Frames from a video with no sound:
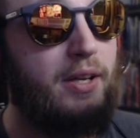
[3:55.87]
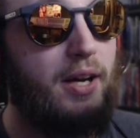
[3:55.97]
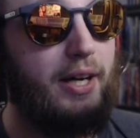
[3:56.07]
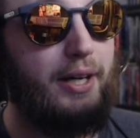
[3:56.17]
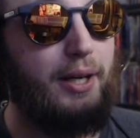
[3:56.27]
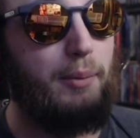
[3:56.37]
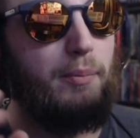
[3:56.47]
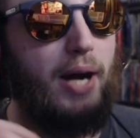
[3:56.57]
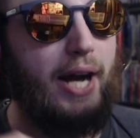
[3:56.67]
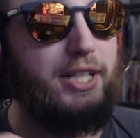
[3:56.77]

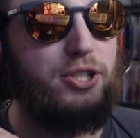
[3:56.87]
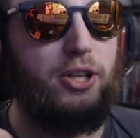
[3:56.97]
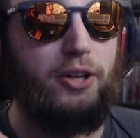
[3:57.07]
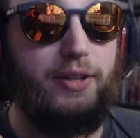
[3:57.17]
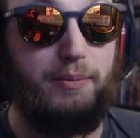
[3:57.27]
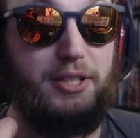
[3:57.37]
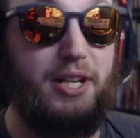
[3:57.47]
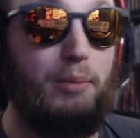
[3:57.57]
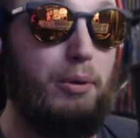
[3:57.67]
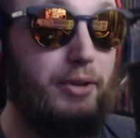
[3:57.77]
I just called them the
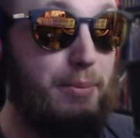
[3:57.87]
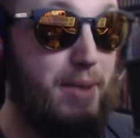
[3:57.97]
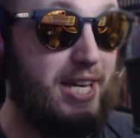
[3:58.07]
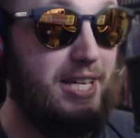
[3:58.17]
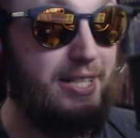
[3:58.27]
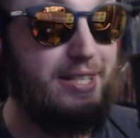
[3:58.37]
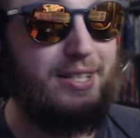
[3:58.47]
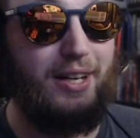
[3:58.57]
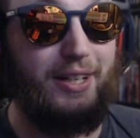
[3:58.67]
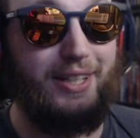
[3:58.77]
double Namekians.
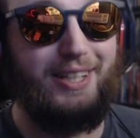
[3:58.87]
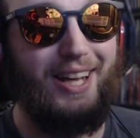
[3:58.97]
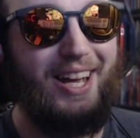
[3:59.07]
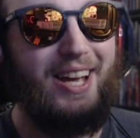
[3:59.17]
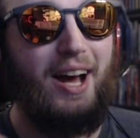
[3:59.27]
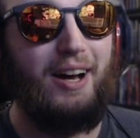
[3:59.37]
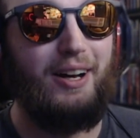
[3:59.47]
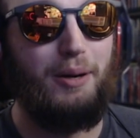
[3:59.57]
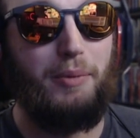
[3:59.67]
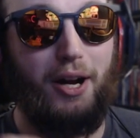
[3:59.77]

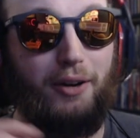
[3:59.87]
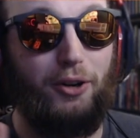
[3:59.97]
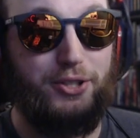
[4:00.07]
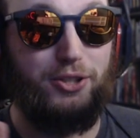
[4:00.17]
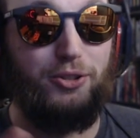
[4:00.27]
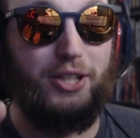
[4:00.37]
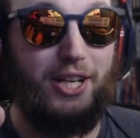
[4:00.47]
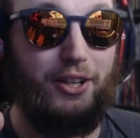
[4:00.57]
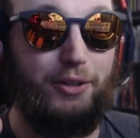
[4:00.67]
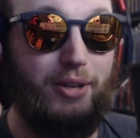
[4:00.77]
Also, you can
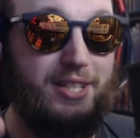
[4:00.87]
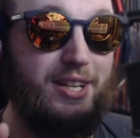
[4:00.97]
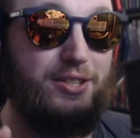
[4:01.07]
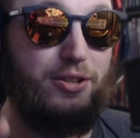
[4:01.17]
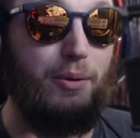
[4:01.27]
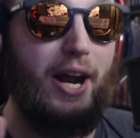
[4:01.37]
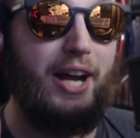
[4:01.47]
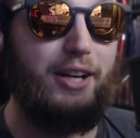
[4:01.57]
tell on the right side of the screen, I had a